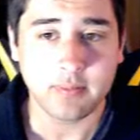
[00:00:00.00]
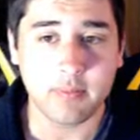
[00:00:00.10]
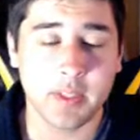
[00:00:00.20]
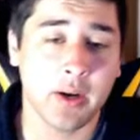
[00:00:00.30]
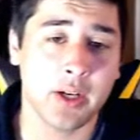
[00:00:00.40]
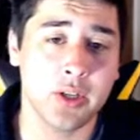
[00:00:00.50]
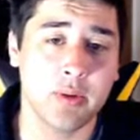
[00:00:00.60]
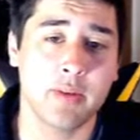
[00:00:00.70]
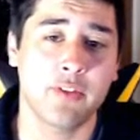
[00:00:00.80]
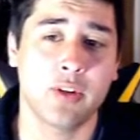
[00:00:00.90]
Now, I could
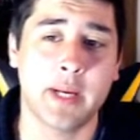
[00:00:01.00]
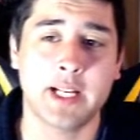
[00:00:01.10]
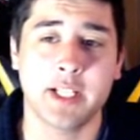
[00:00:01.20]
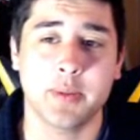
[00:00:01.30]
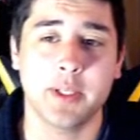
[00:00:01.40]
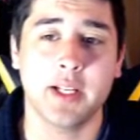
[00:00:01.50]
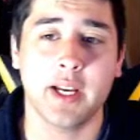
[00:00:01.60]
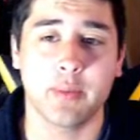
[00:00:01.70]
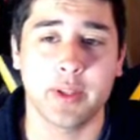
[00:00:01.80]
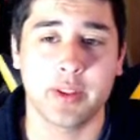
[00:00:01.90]
run full max HP,
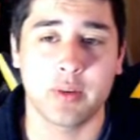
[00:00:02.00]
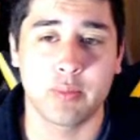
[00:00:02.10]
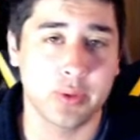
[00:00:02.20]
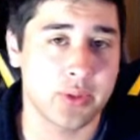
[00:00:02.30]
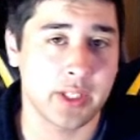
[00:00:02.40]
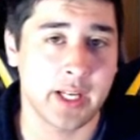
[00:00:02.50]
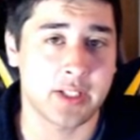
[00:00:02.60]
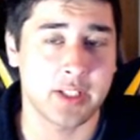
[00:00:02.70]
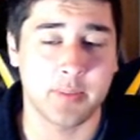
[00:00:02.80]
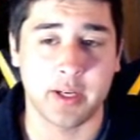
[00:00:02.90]
and with a Roost, it
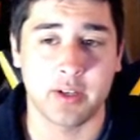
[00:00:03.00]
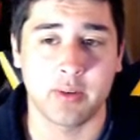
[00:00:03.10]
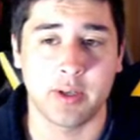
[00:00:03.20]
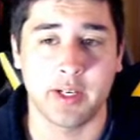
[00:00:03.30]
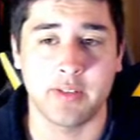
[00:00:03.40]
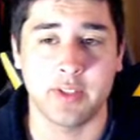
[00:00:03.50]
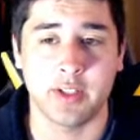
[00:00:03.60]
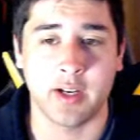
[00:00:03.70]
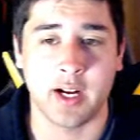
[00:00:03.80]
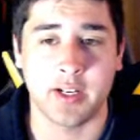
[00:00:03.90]
actually is better to run an even
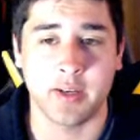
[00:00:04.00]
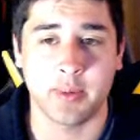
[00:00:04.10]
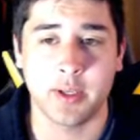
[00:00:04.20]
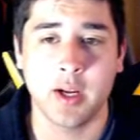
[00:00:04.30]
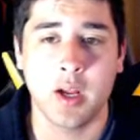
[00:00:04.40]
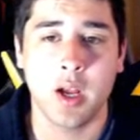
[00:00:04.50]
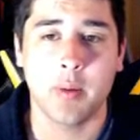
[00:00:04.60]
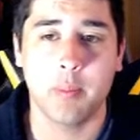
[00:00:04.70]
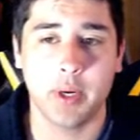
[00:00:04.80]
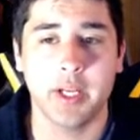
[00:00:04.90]
than an odd number,
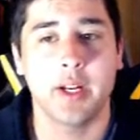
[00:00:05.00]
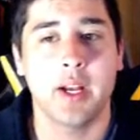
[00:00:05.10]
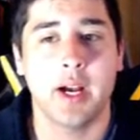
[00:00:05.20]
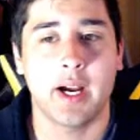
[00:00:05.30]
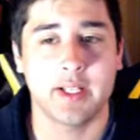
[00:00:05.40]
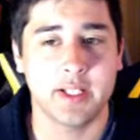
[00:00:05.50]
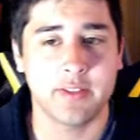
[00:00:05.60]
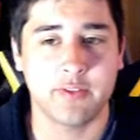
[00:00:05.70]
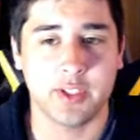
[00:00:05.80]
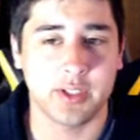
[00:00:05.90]
but I didn't
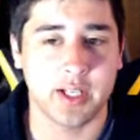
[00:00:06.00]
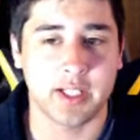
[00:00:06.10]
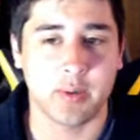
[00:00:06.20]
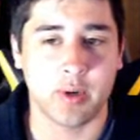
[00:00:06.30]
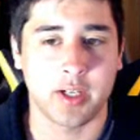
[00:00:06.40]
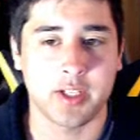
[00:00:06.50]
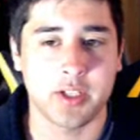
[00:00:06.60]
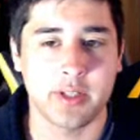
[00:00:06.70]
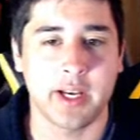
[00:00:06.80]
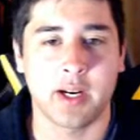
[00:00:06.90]
feel like I wanted to
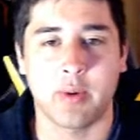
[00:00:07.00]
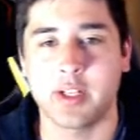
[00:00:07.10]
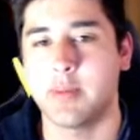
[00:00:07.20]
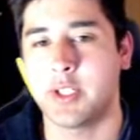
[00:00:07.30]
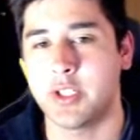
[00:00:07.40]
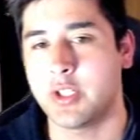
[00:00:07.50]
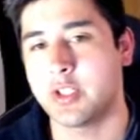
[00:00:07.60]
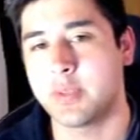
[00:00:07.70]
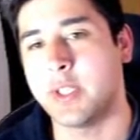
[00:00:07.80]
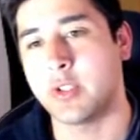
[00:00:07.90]
do that, and I wanted to make sure he
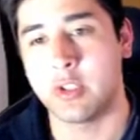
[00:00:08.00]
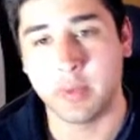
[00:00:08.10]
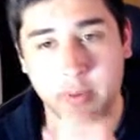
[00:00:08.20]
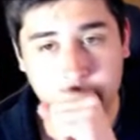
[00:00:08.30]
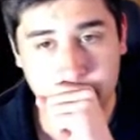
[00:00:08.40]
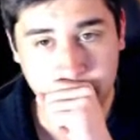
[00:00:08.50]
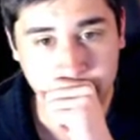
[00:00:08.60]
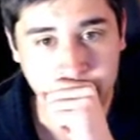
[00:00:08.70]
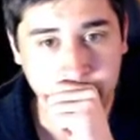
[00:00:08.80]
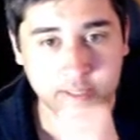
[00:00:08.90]
couldn't speed creep me with,
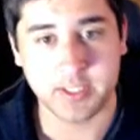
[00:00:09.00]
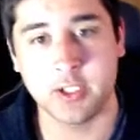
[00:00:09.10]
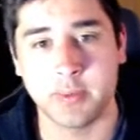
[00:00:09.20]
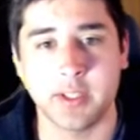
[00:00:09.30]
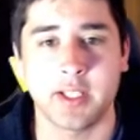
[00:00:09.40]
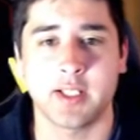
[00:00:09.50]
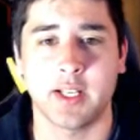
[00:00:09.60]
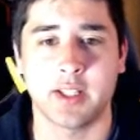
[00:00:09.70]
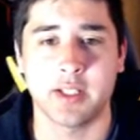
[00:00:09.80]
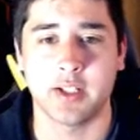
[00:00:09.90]
excuse me, things
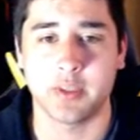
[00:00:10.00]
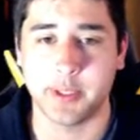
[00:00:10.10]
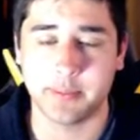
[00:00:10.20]
like the Diggersby.